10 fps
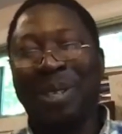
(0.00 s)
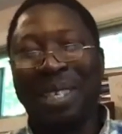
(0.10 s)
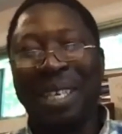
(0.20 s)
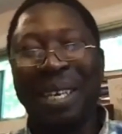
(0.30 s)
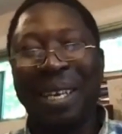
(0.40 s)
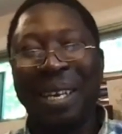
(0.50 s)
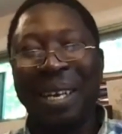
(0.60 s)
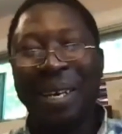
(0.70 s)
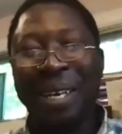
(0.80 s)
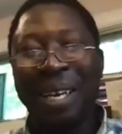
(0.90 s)
you see?
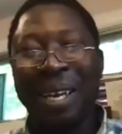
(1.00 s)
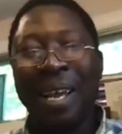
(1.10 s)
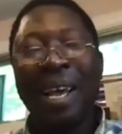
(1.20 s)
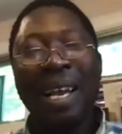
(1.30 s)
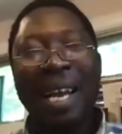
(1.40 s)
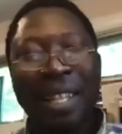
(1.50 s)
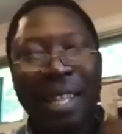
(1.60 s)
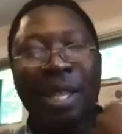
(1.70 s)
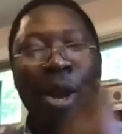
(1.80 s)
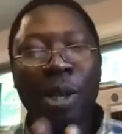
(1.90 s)
And I
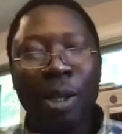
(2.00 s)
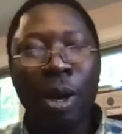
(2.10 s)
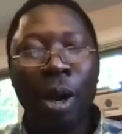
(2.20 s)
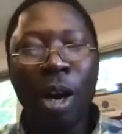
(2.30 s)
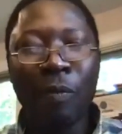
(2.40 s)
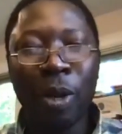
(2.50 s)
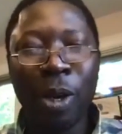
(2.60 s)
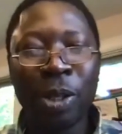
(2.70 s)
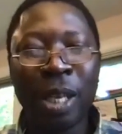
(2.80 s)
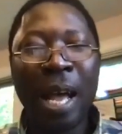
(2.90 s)
think those, all of
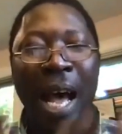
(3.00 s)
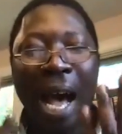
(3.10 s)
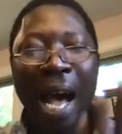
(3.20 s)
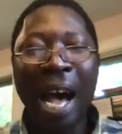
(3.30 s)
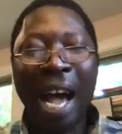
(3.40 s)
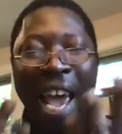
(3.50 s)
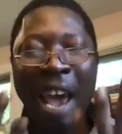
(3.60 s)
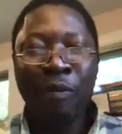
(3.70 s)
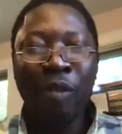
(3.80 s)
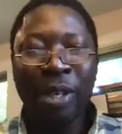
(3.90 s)
those are
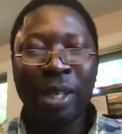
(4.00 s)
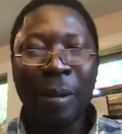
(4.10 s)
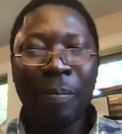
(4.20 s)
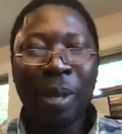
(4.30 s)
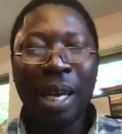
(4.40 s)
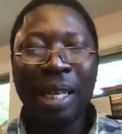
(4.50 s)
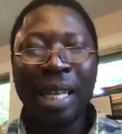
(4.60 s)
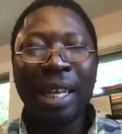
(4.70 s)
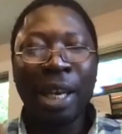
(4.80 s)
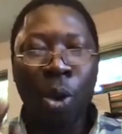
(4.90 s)
efforts uh,
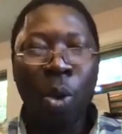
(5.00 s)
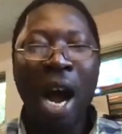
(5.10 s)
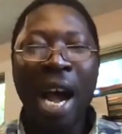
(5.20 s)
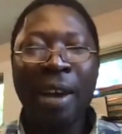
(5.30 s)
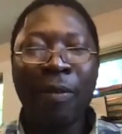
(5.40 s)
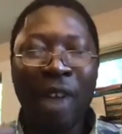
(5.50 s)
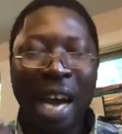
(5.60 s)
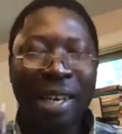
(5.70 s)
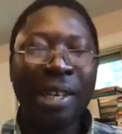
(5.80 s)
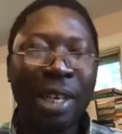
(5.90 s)
that require
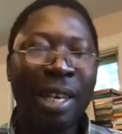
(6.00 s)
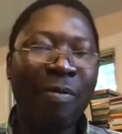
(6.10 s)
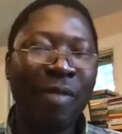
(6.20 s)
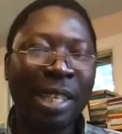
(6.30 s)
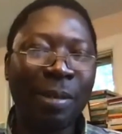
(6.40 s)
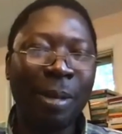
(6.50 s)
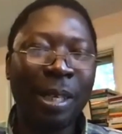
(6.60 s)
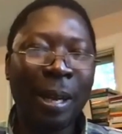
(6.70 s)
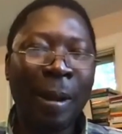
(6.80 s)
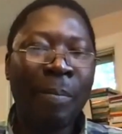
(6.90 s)
financial
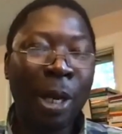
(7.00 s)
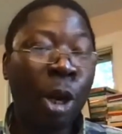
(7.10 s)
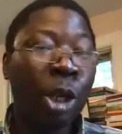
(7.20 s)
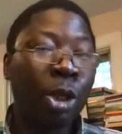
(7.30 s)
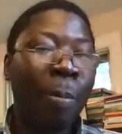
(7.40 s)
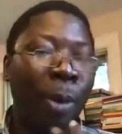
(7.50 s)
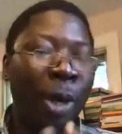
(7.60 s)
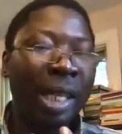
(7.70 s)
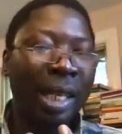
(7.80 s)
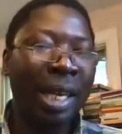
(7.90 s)
investments and also
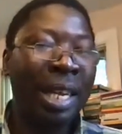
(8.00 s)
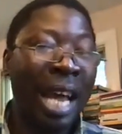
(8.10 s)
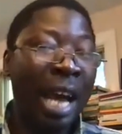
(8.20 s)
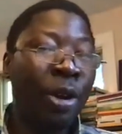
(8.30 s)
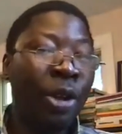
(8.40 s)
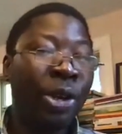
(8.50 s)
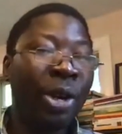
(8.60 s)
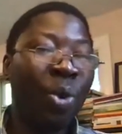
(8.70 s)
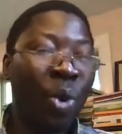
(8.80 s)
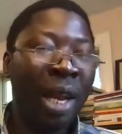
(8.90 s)
political and
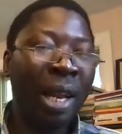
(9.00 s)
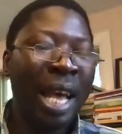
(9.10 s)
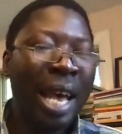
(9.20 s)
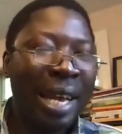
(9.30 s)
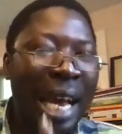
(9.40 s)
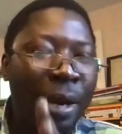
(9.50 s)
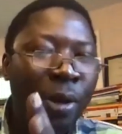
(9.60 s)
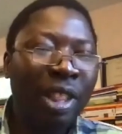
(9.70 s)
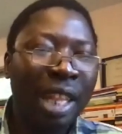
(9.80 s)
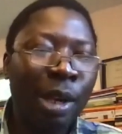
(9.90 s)
ideological will. And I
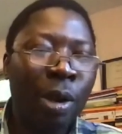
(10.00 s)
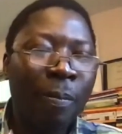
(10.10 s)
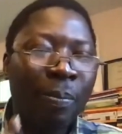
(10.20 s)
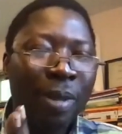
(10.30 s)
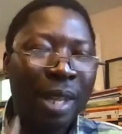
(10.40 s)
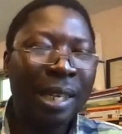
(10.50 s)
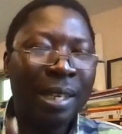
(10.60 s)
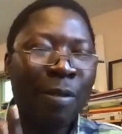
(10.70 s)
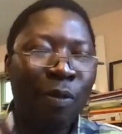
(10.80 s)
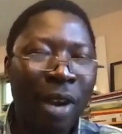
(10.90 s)
don't think that
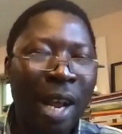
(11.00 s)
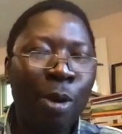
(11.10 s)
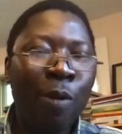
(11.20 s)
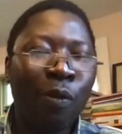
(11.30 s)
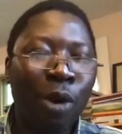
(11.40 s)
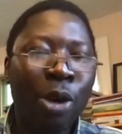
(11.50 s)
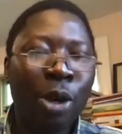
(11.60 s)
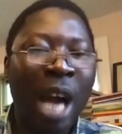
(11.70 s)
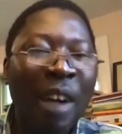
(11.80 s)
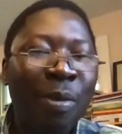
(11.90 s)
the
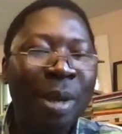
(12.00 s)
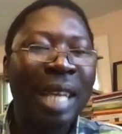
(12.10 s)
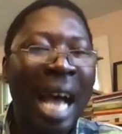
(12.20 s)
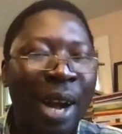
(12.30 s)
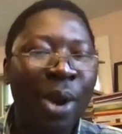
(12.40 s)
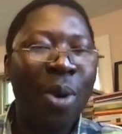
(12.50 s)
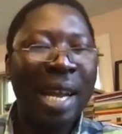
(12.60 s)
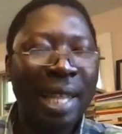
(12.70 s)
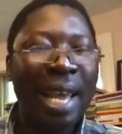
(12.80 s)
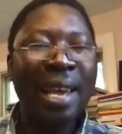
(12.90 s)
Francophone governments are
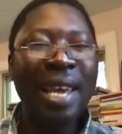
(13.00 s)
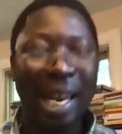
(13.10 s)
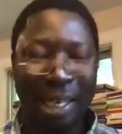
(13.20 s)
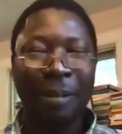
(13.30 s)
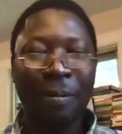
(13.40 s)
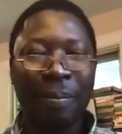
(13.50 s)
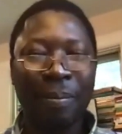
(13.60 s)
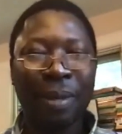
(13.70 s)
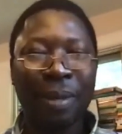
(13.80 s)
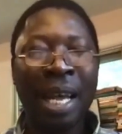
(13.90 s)
quite there yet.
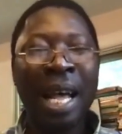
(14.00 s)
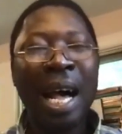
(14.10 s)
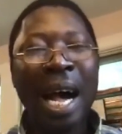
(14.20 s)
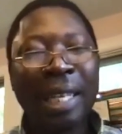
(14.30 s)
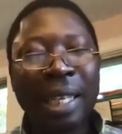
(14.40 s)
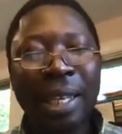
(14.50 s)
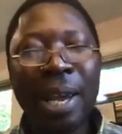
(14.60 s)
Uh, I think